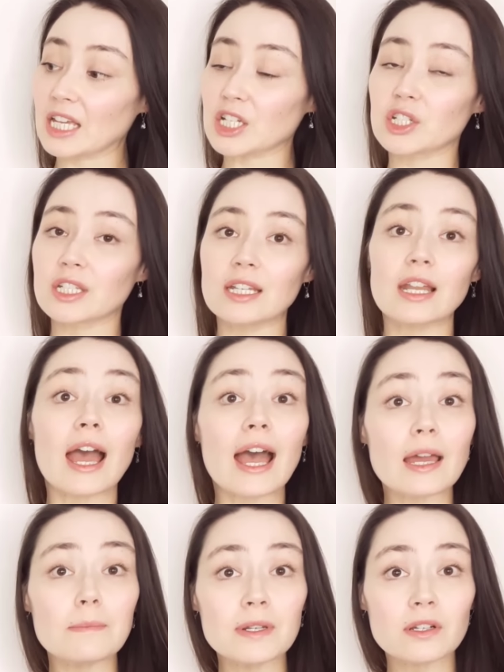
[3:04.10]
Janine
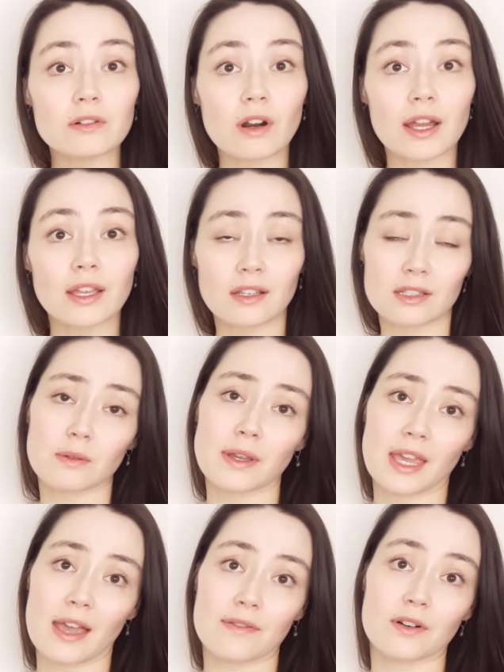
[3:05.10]
had been crying, so I
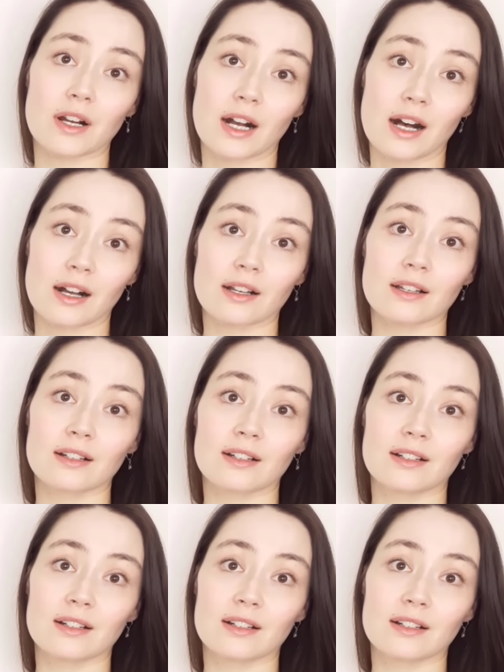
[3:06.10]
gave her a hug.